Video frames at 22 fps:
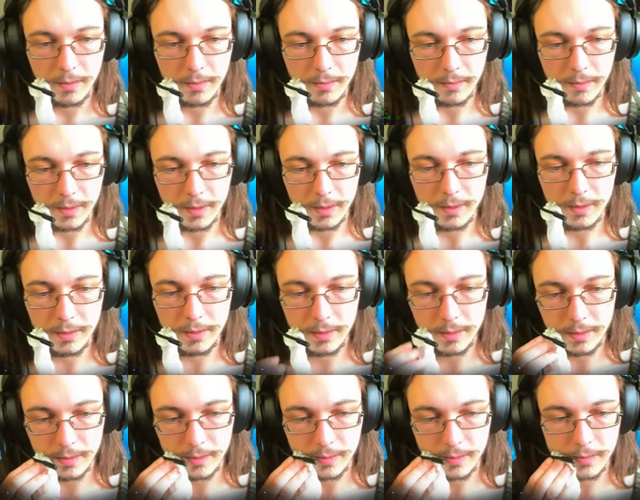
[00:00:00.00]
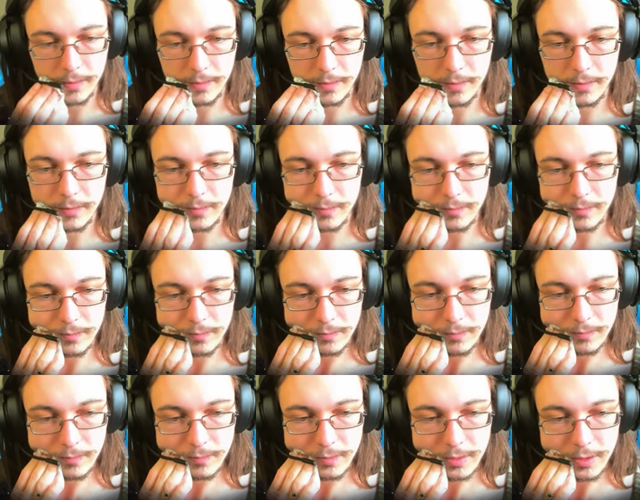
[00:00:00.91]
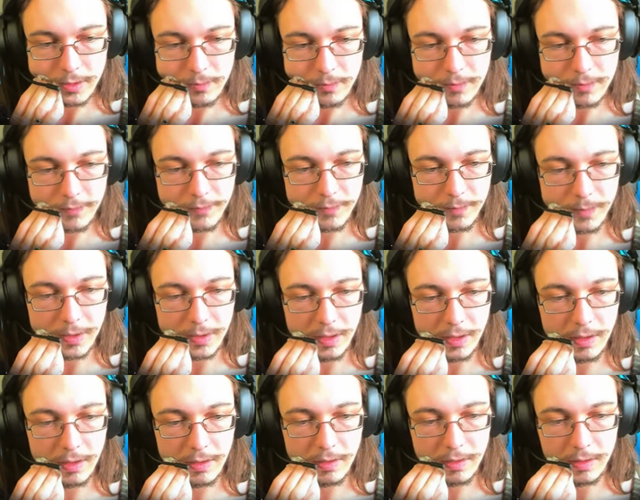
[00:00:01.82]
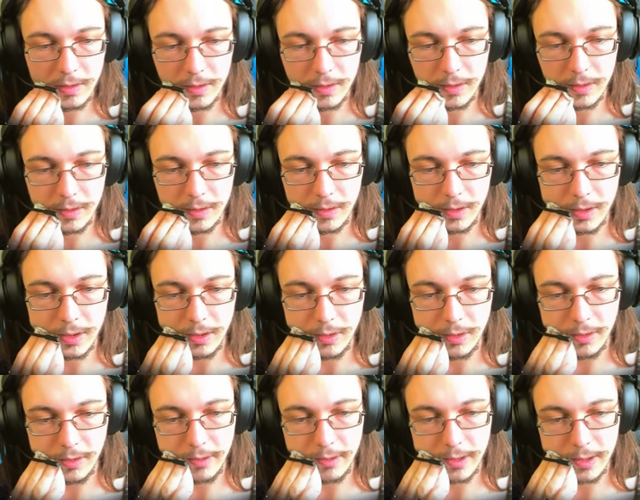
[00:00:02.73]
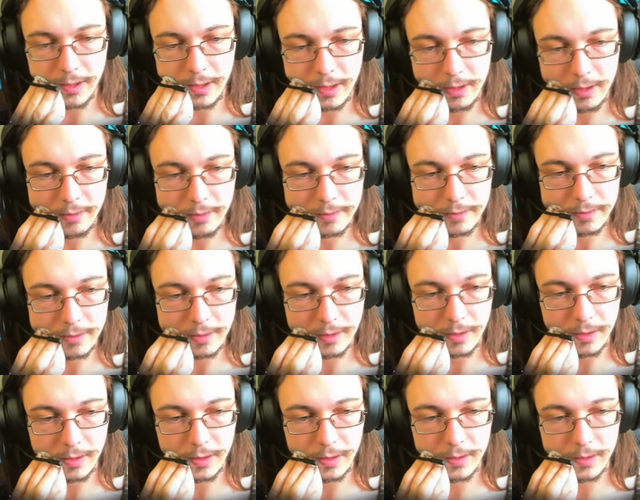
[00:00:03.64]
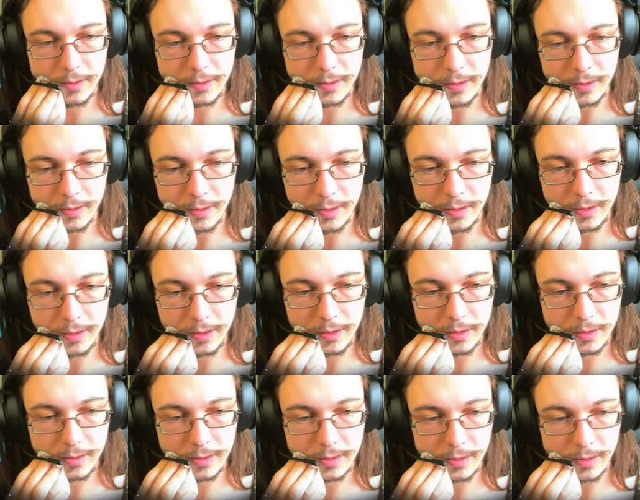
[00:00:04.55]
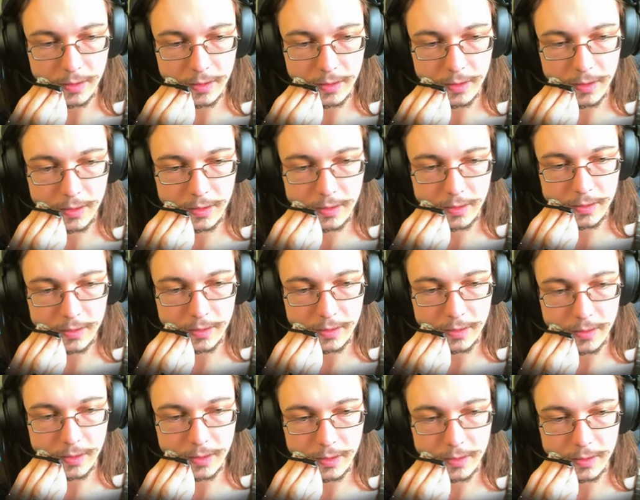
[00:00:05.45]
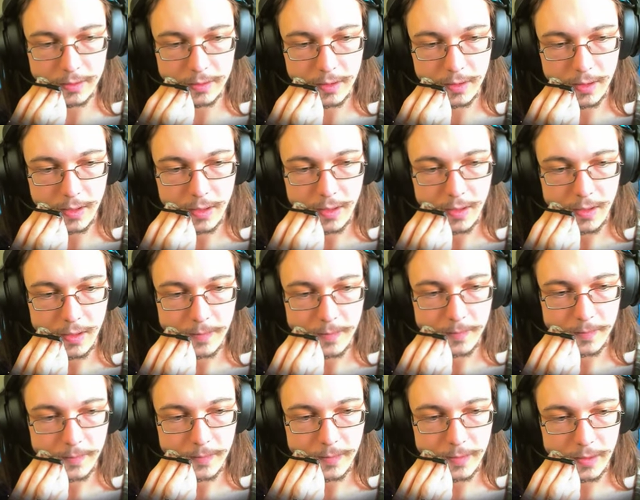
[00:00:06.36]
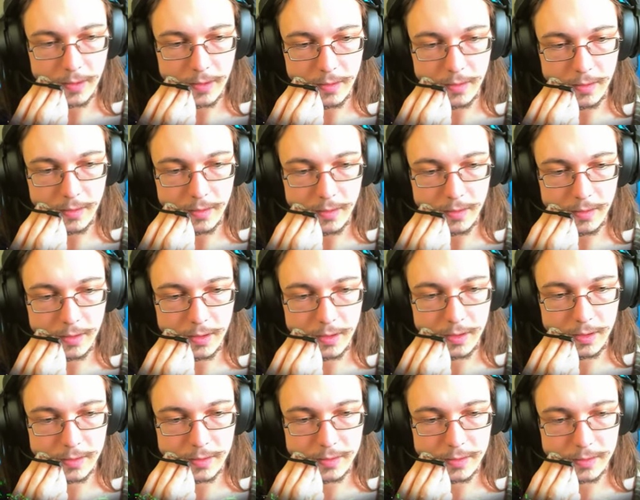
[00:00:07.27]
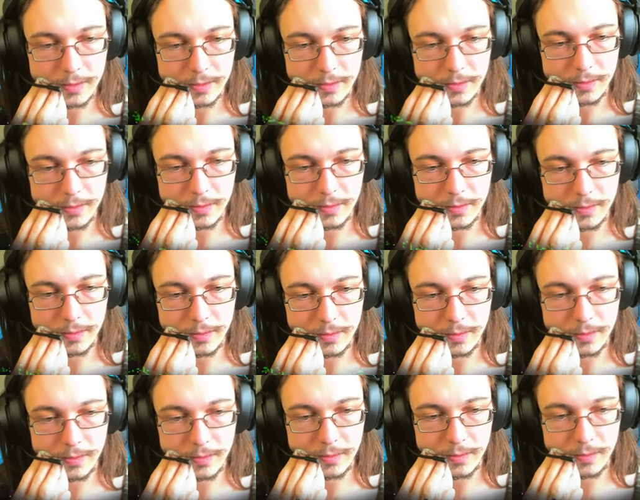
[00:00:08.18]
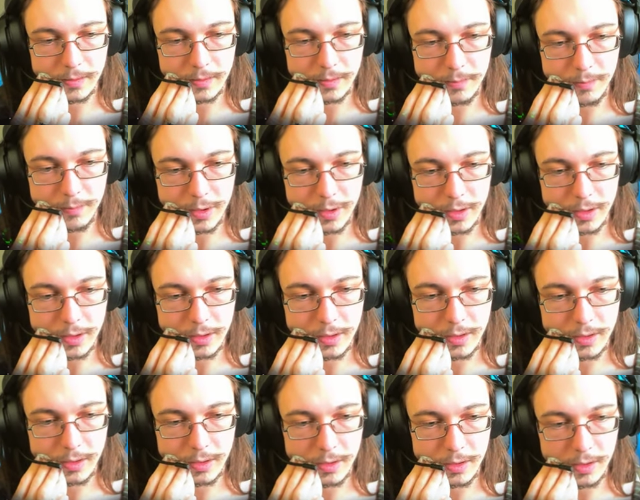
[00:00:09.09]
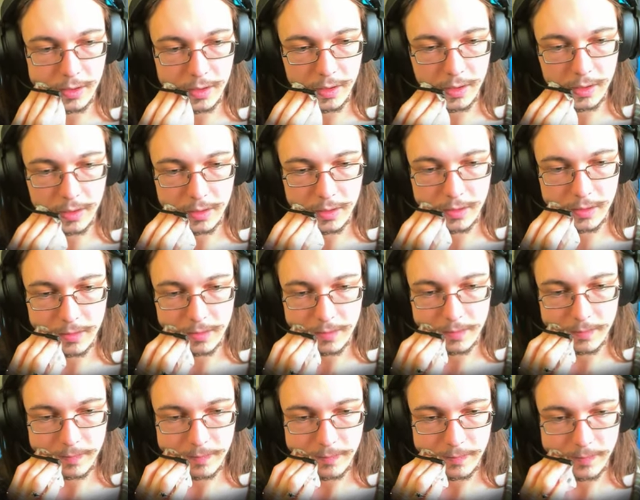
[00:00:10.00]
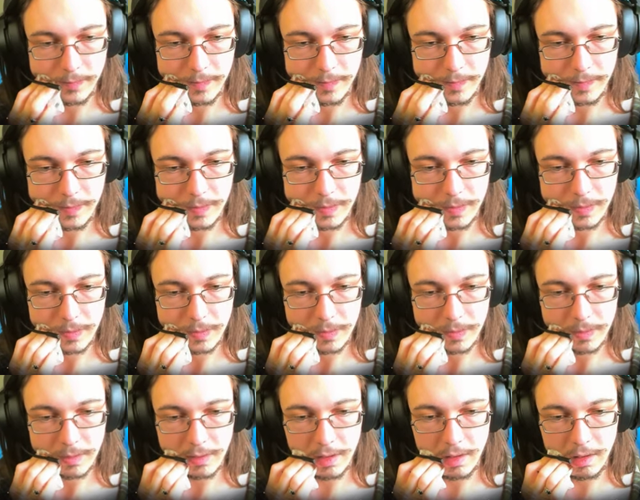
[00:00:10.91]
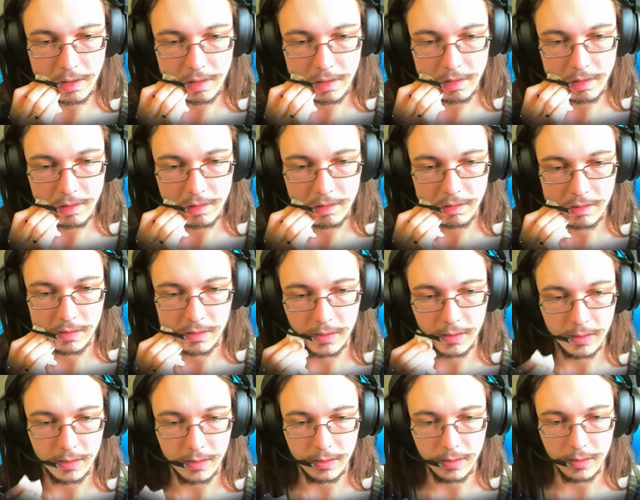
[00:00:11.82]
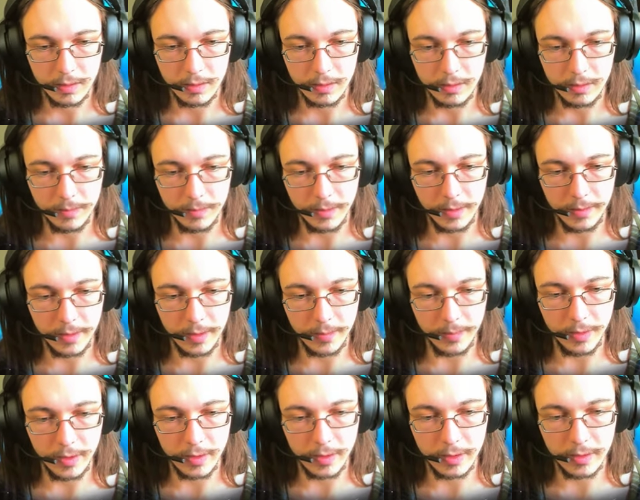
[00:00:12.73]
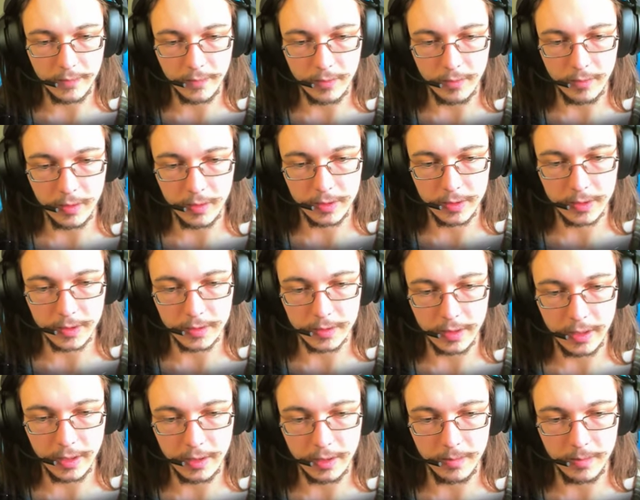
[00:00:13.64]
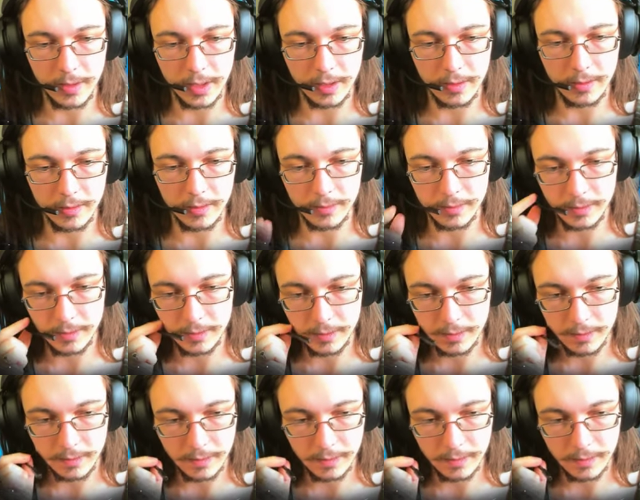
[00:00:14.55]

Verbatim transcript: Well, what do you want from me? Uh, here, you had this, and this, and this, and this, and this. Uh, this. Better, da. Ba. You probably had block of quartz, because I didn't make those.